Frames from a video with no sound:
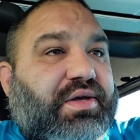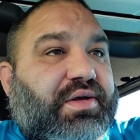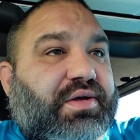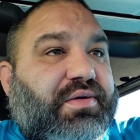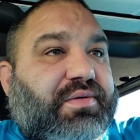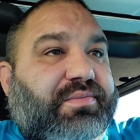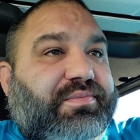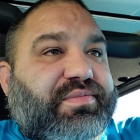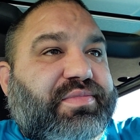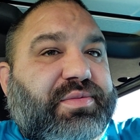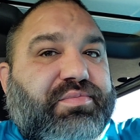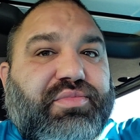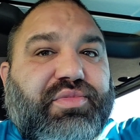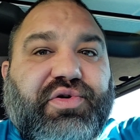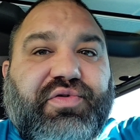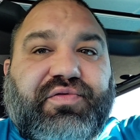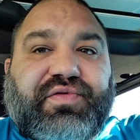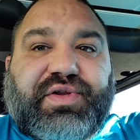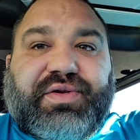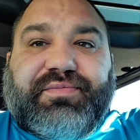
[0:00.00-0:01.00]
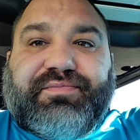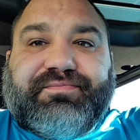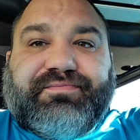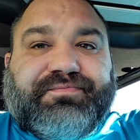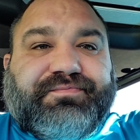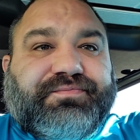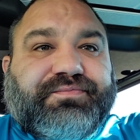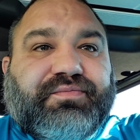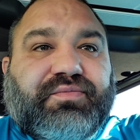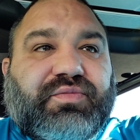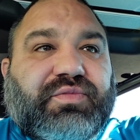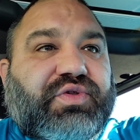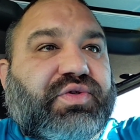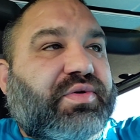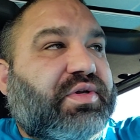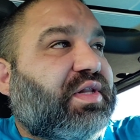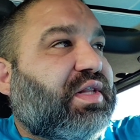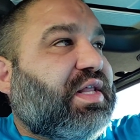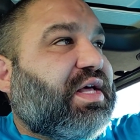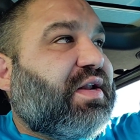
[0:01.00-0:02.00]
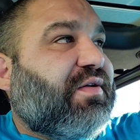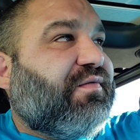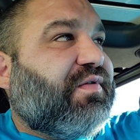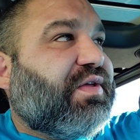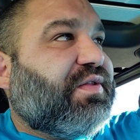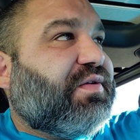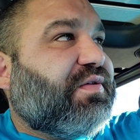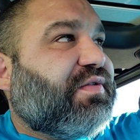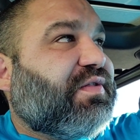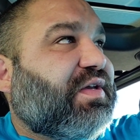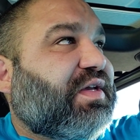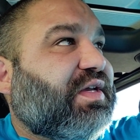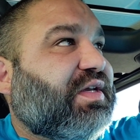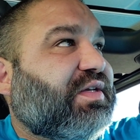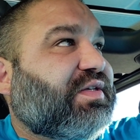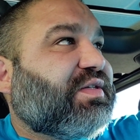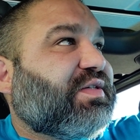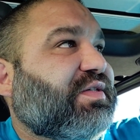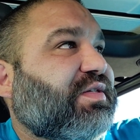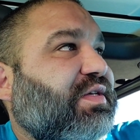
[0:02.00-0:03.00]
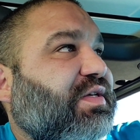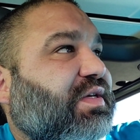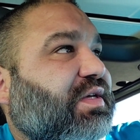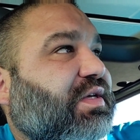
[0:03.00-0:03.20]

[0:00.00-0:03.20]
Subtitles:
Been moving, doing a lot of other things.